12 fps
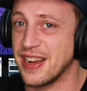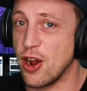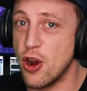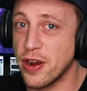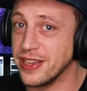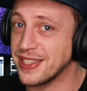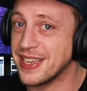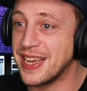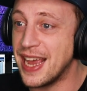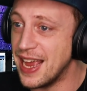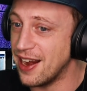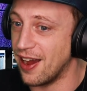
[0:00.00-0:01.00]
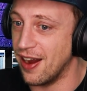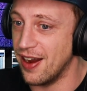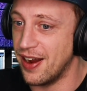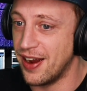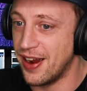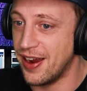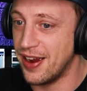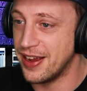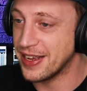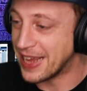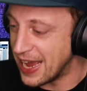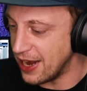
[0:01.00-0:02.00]
Now that hook is killer.
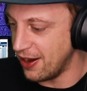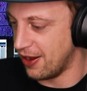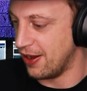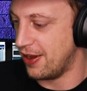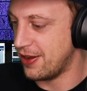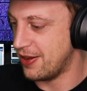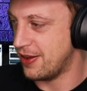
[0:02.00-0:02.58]
Killer.